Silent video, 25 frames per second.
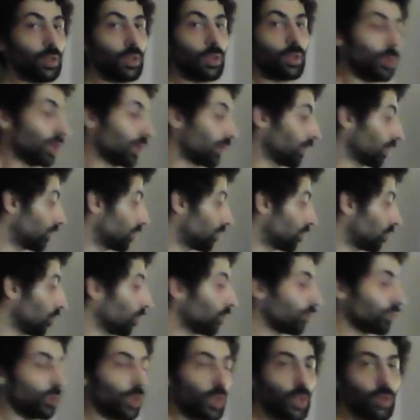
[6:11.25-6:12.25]
Because
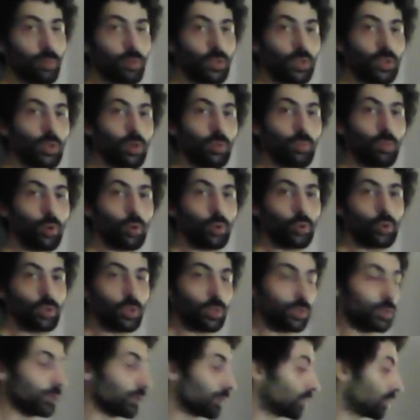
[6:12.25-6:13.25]
those hybrid
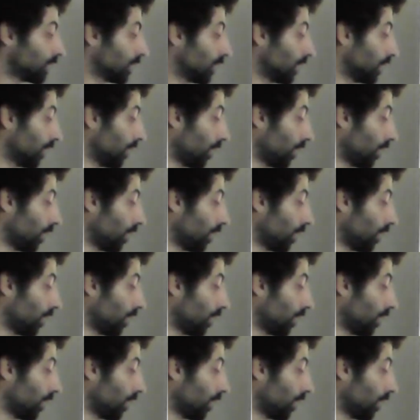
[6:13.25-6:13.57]
emotions